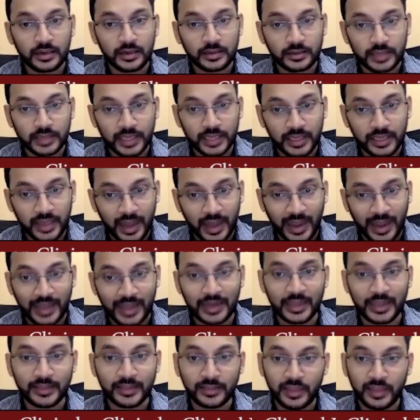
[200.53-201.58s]
the
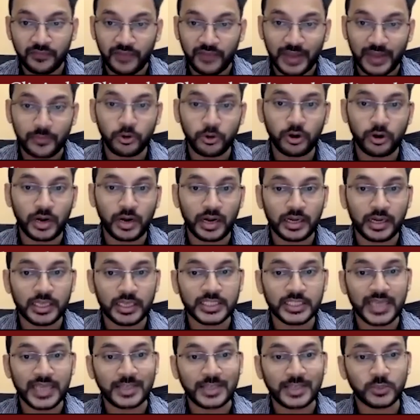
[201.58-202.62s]
hyaline, the fibrocartilage,
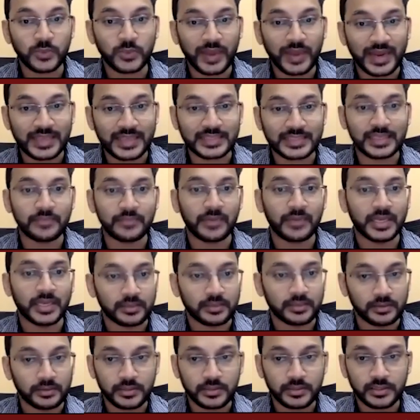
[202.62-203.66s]
as well as the
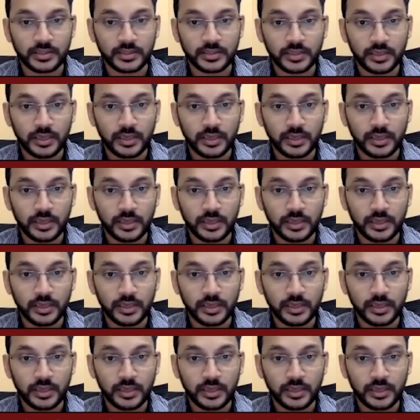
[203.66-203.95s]
muscles.